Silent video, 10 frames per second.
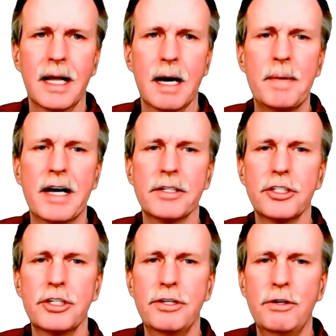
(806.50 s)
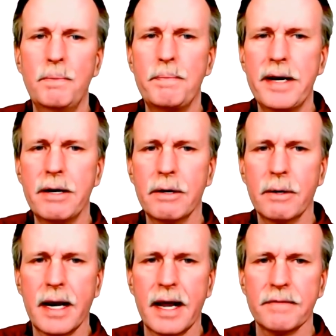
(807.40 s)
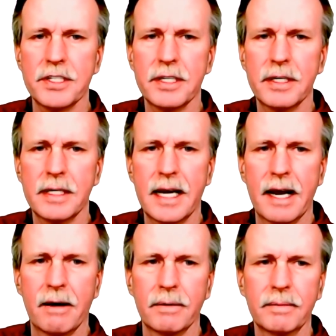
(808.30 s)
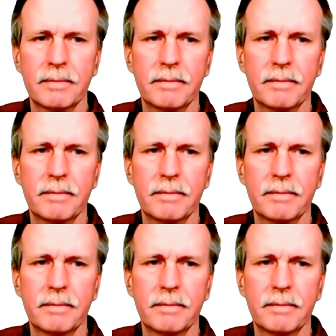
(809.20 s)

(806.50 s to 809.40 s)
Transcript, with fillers: How about two paragraphs down?